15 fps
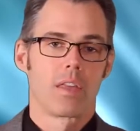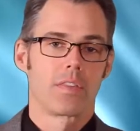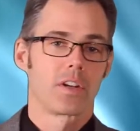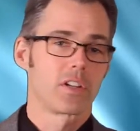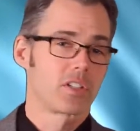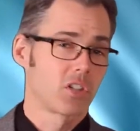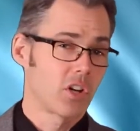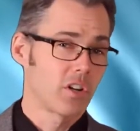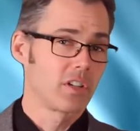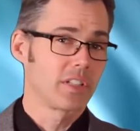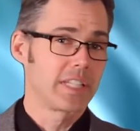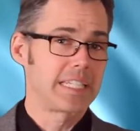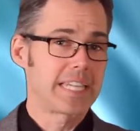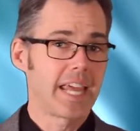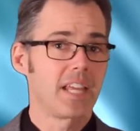There are
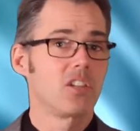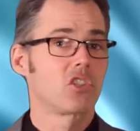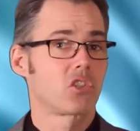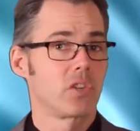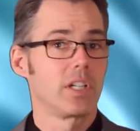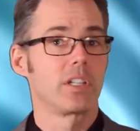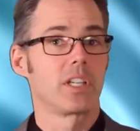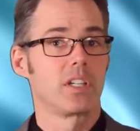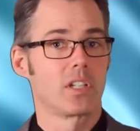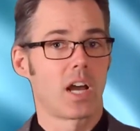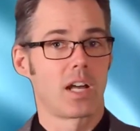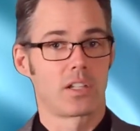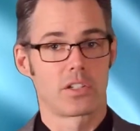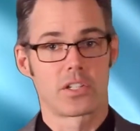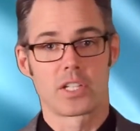currently $10 trillion
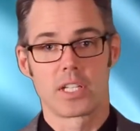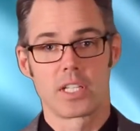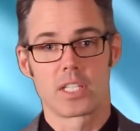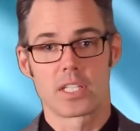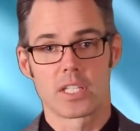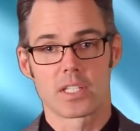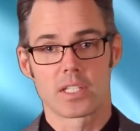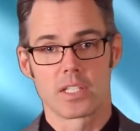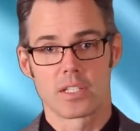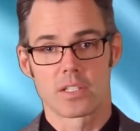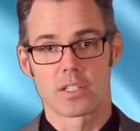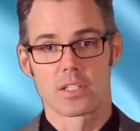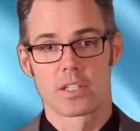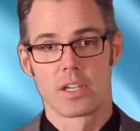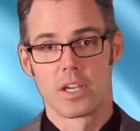in
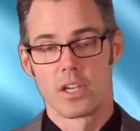existence.